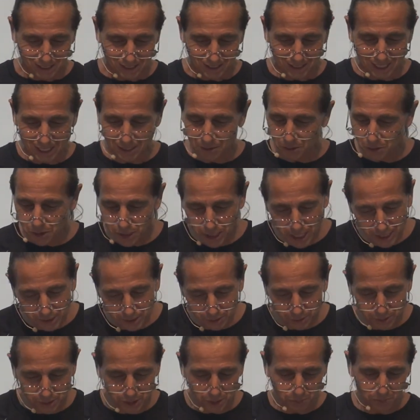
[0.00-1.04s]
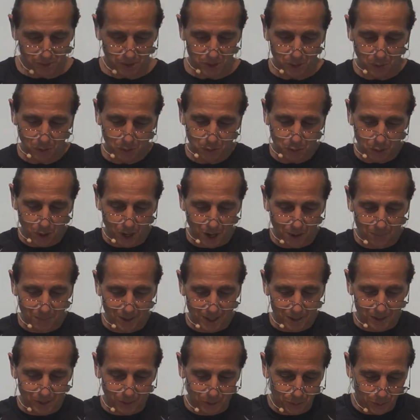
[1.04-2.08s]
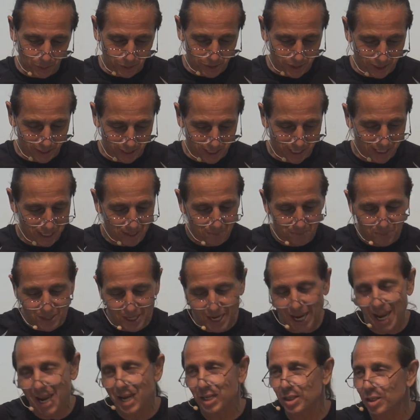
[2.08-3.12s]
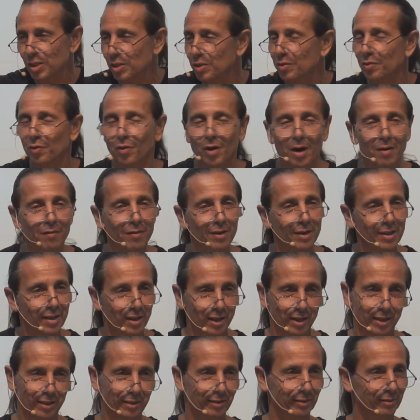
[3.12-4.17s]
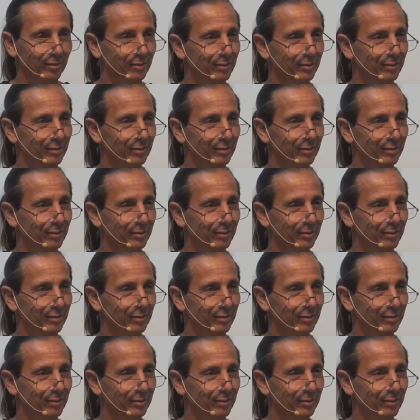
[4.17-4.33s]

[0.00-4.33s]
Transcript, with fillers: Let your gentleness be known to all men, the Lord's in hand, and be anxious for everything.